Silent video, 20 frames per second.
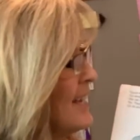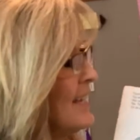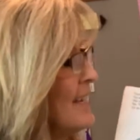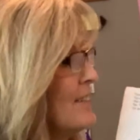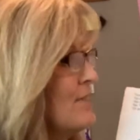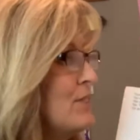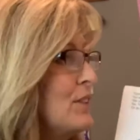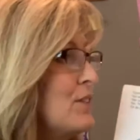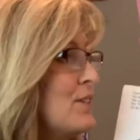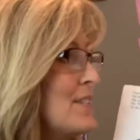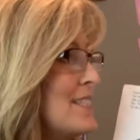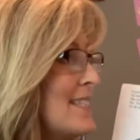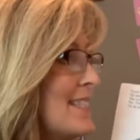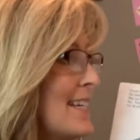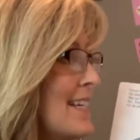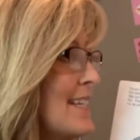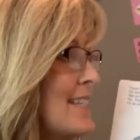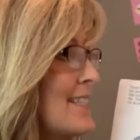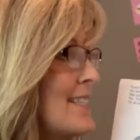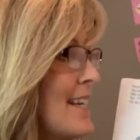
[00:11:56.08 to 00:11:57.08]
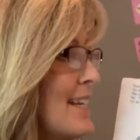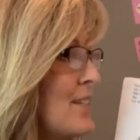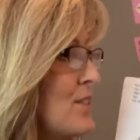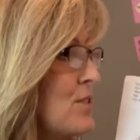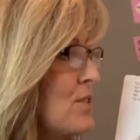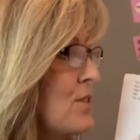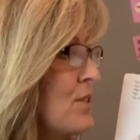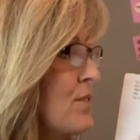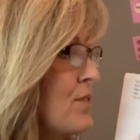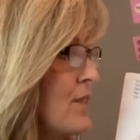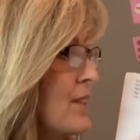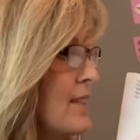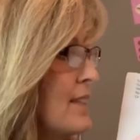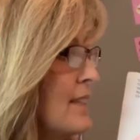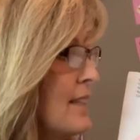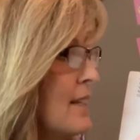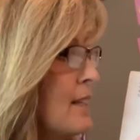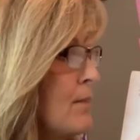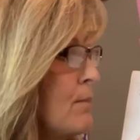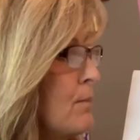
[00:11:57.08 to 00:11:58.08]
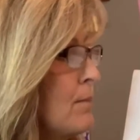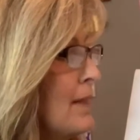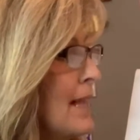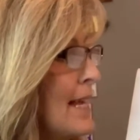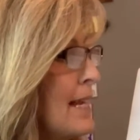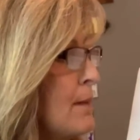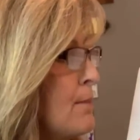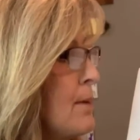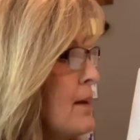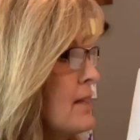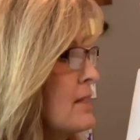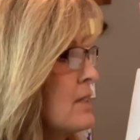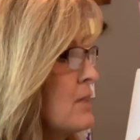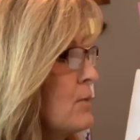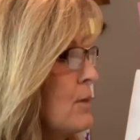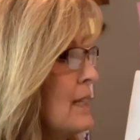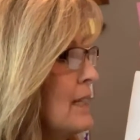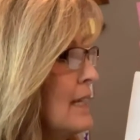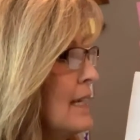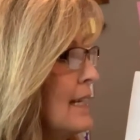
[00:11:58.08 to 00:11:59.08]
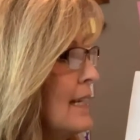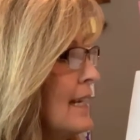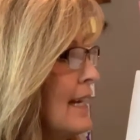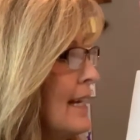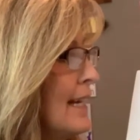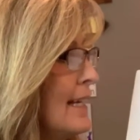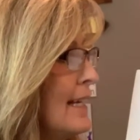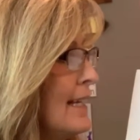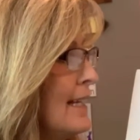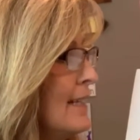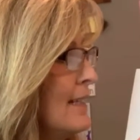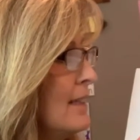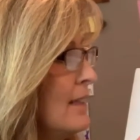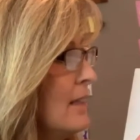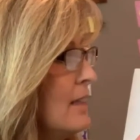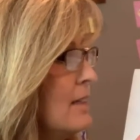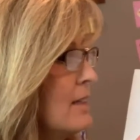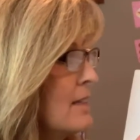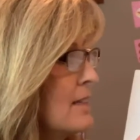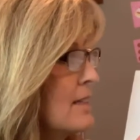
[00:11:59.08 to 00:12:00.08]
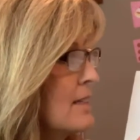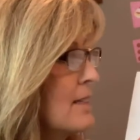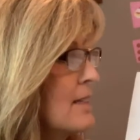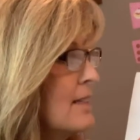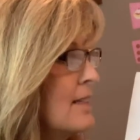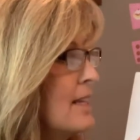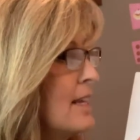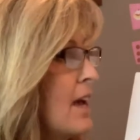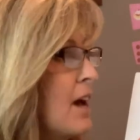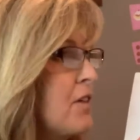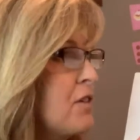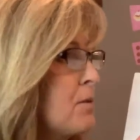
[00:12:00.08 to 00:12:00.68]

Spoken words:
If you insist, answered the friendly ladybug sweetly. It looked the other